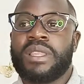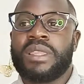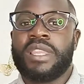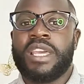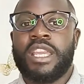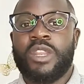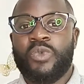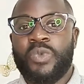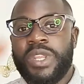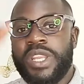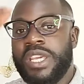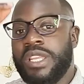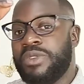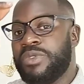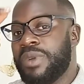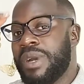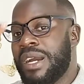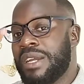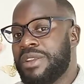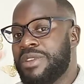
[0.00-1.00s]
Then we need
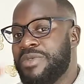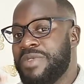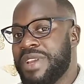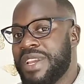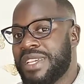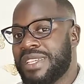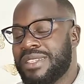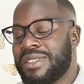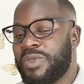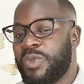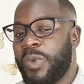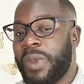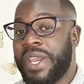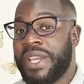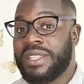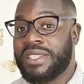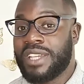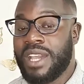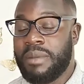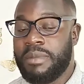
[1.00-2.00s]
to address where
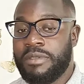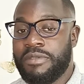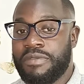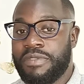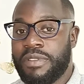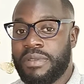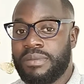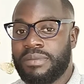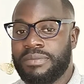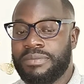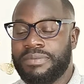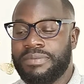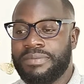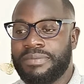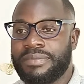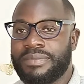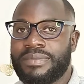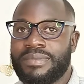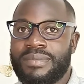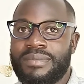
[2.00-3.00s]
it's coming from.
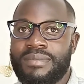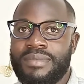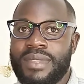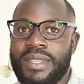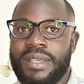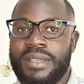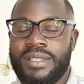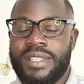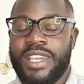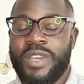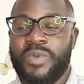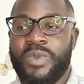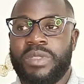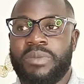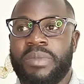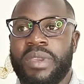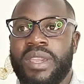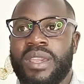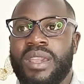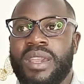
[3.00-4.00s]
Stay
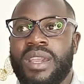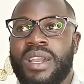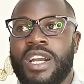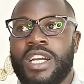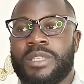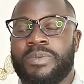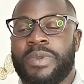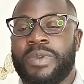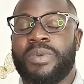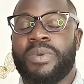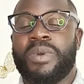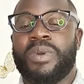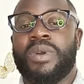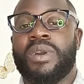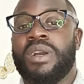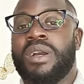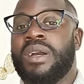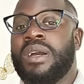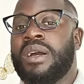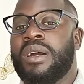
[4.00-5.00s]
with me as we
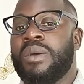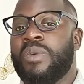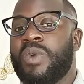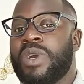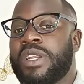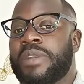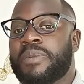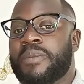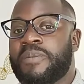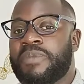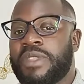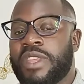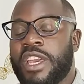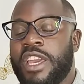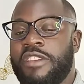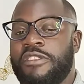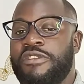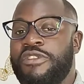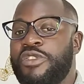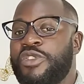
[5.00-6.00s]
go. One,
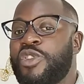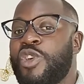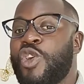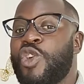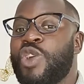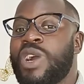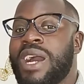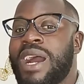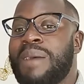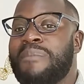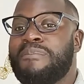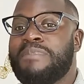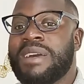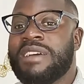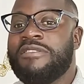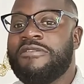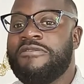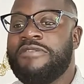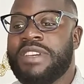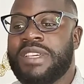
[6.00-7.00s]
if you are
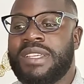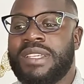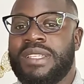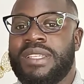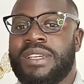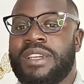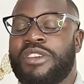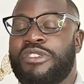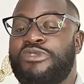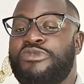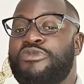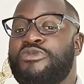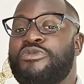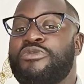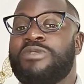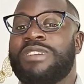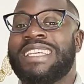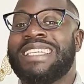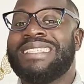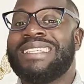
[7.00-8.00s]
manifesting
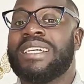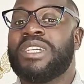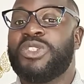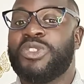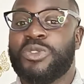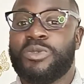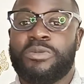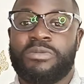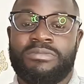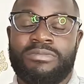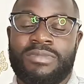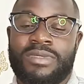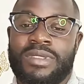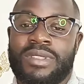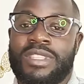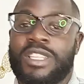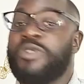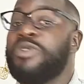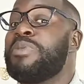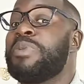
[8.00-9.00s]
through sexual
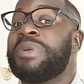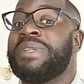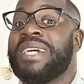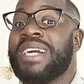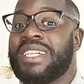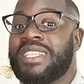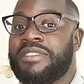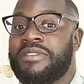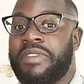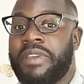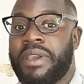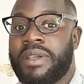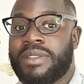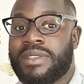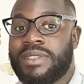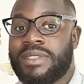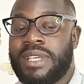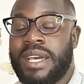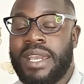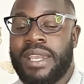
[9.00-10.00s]
the reproductive
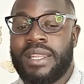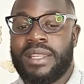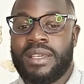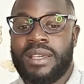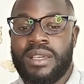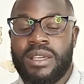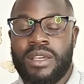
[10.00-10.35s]
health side,